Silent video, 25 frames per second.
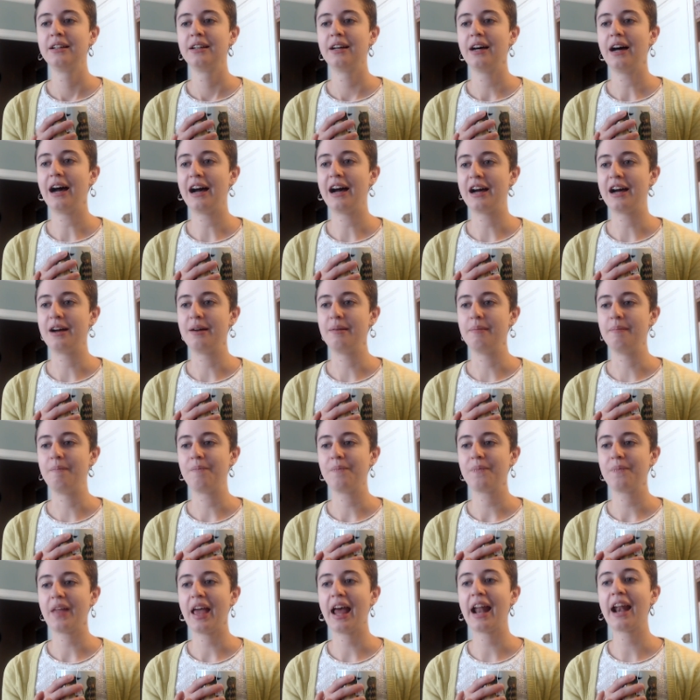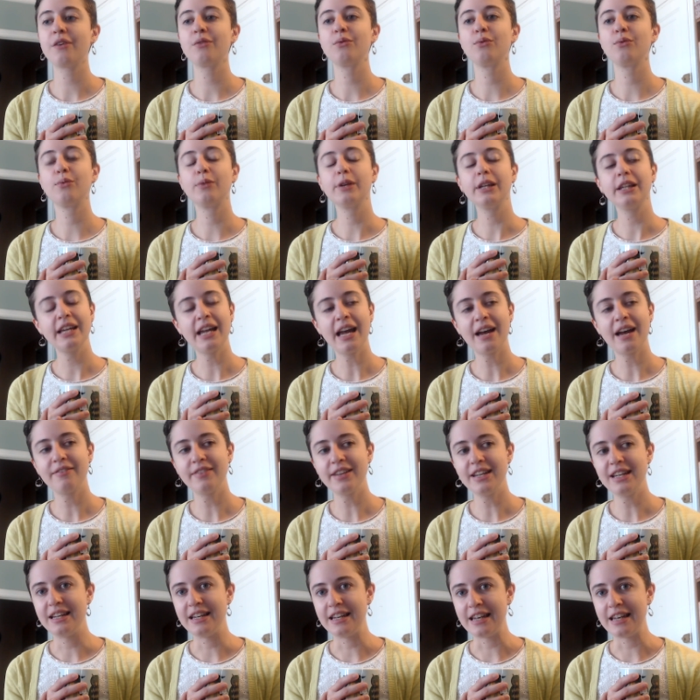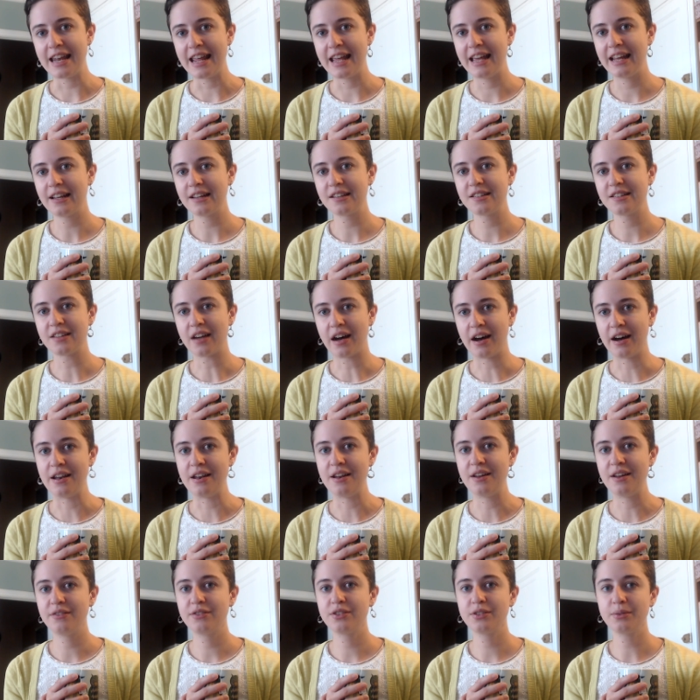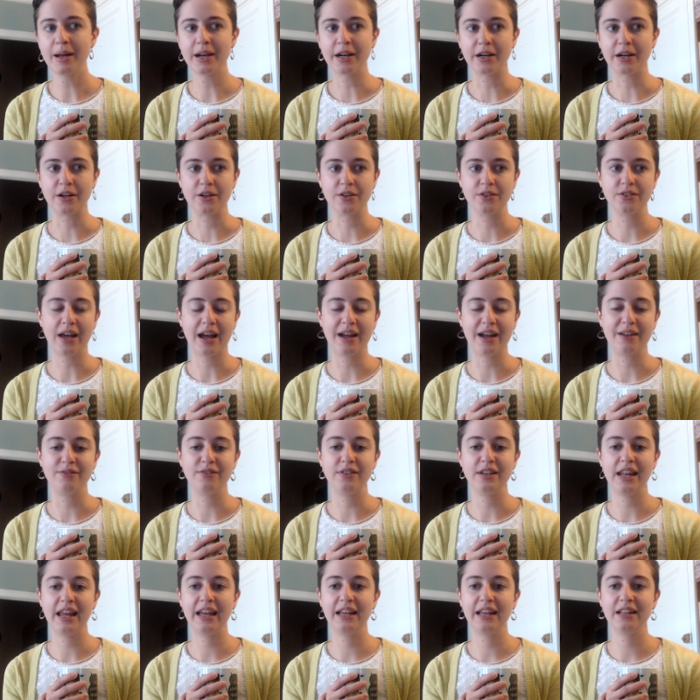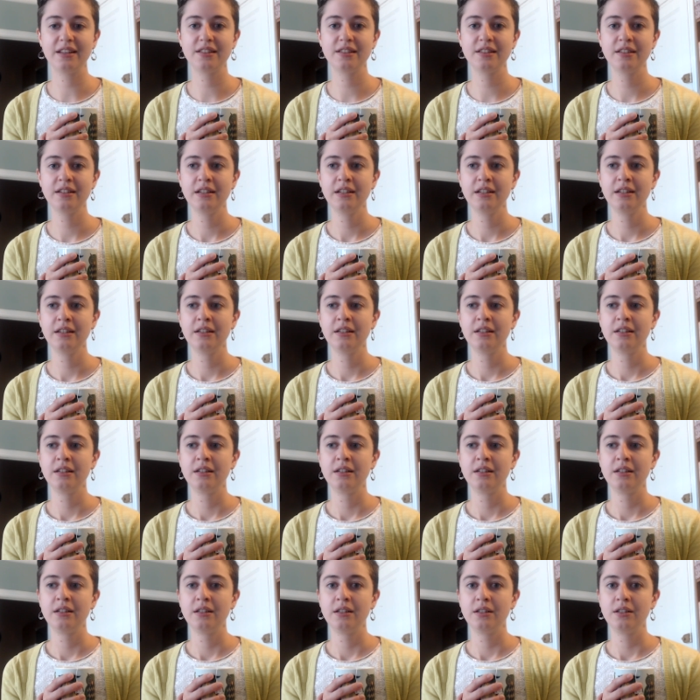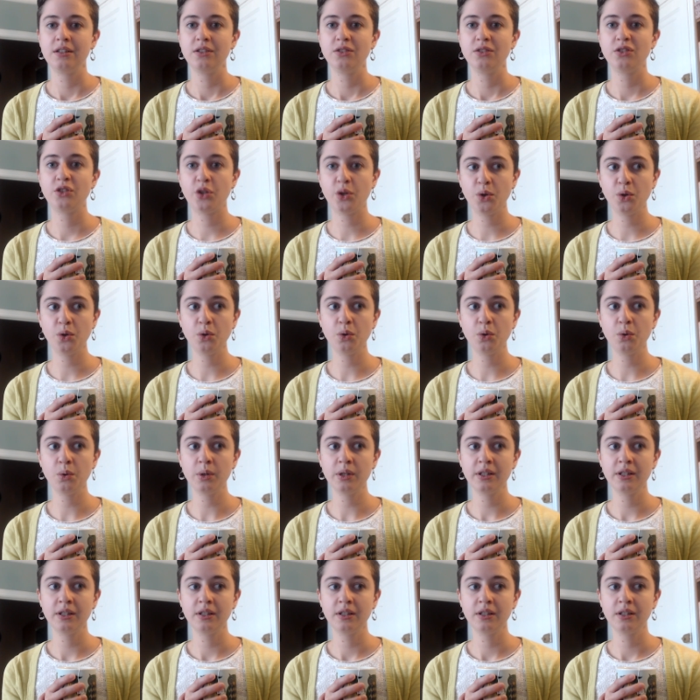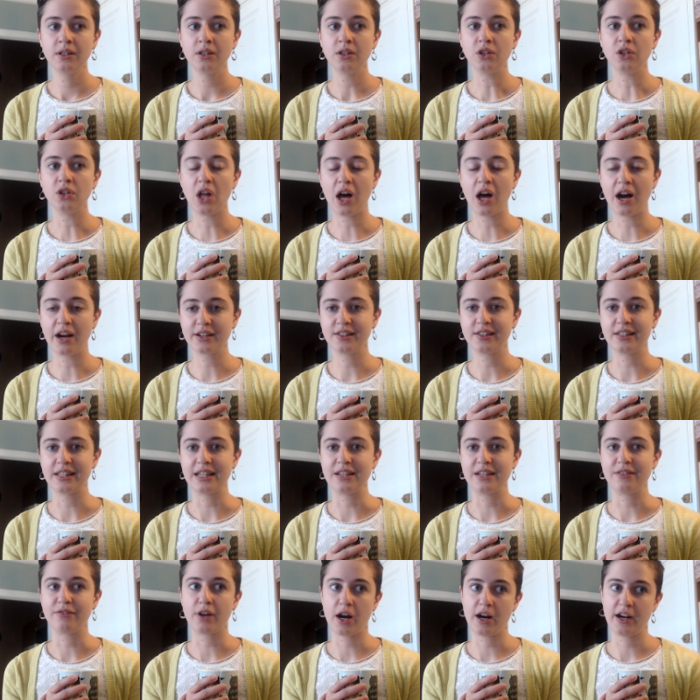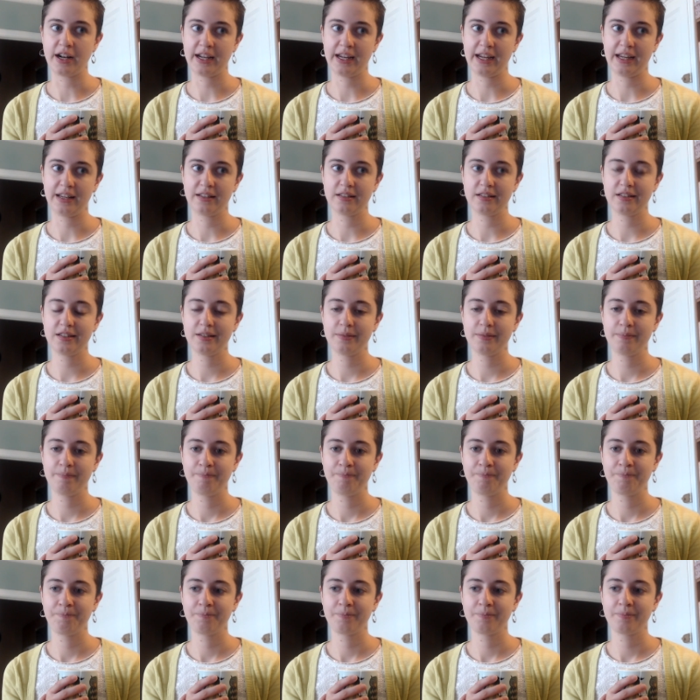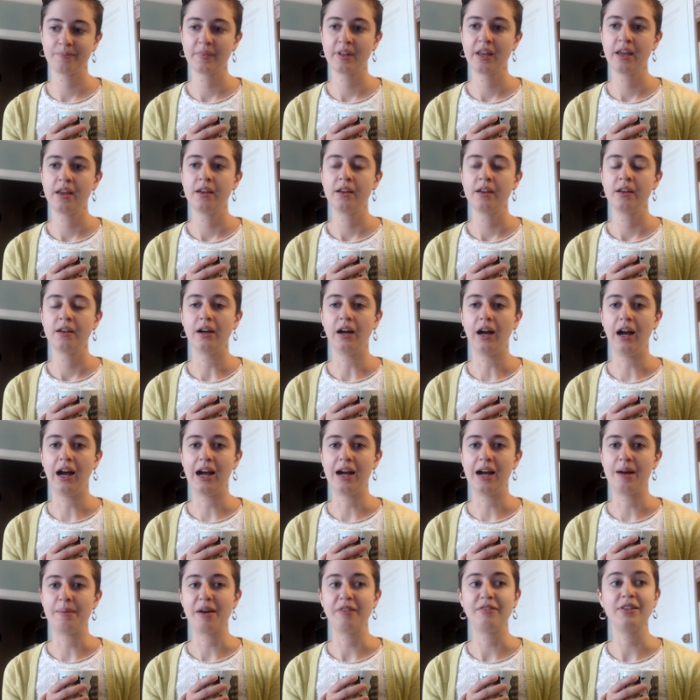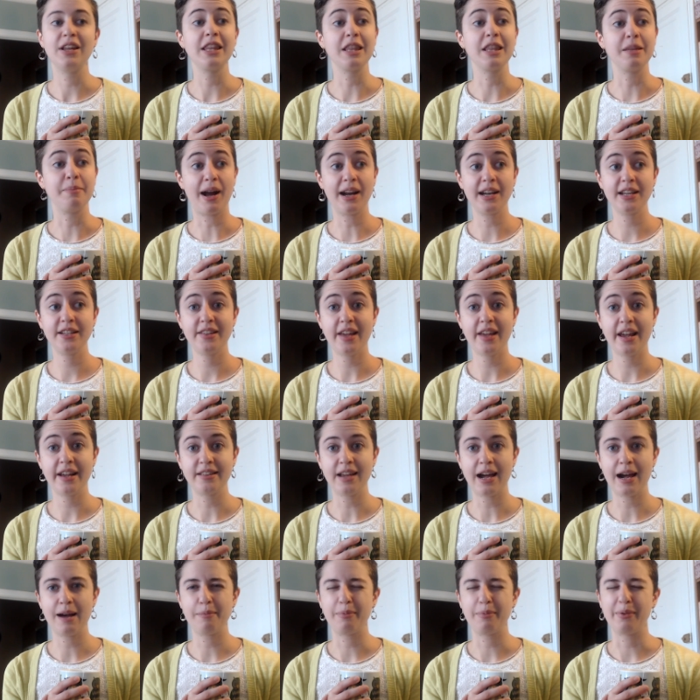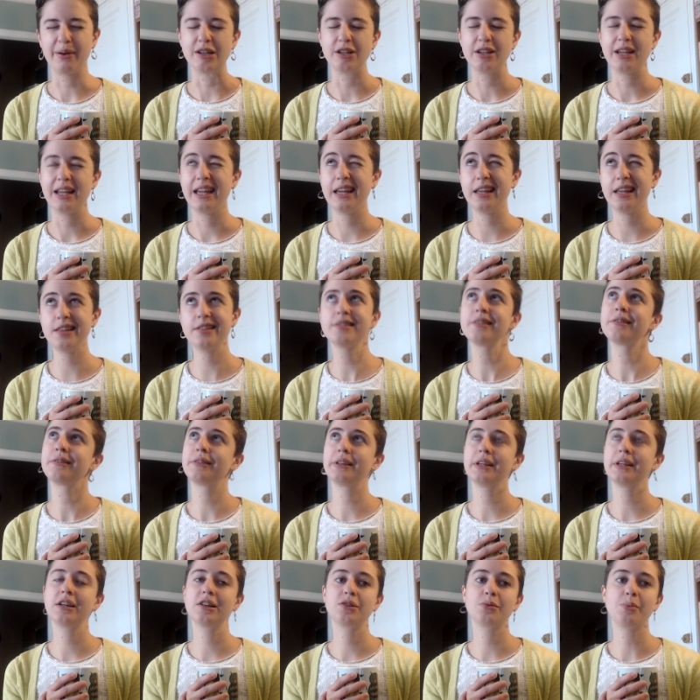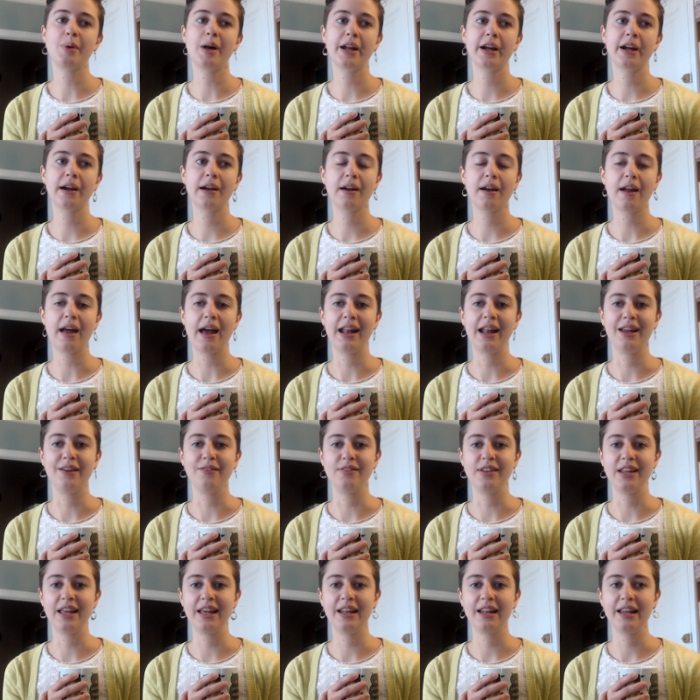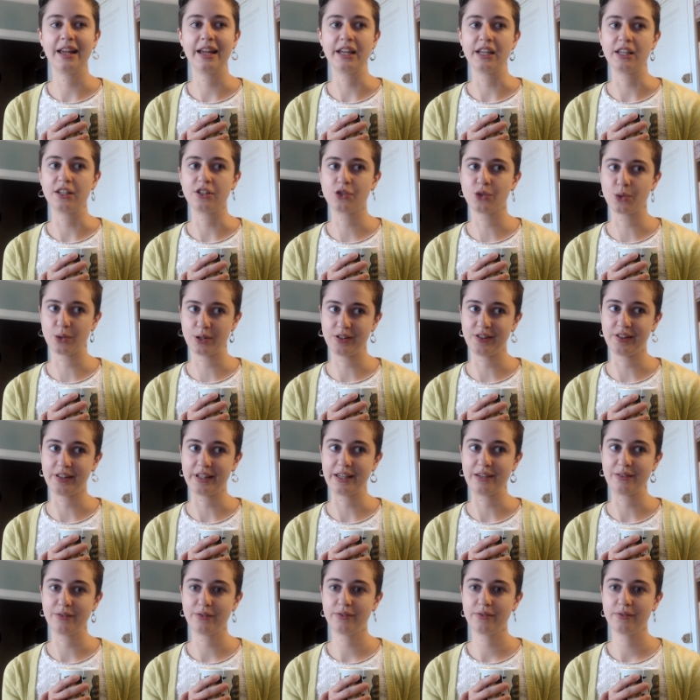Um, and I really haven't knit a ton of sweaters. I've knit two long sleeve cardigans. Um, I've knit the Bonny tank top, which isn't really a sweater, and I've knit a short sleeve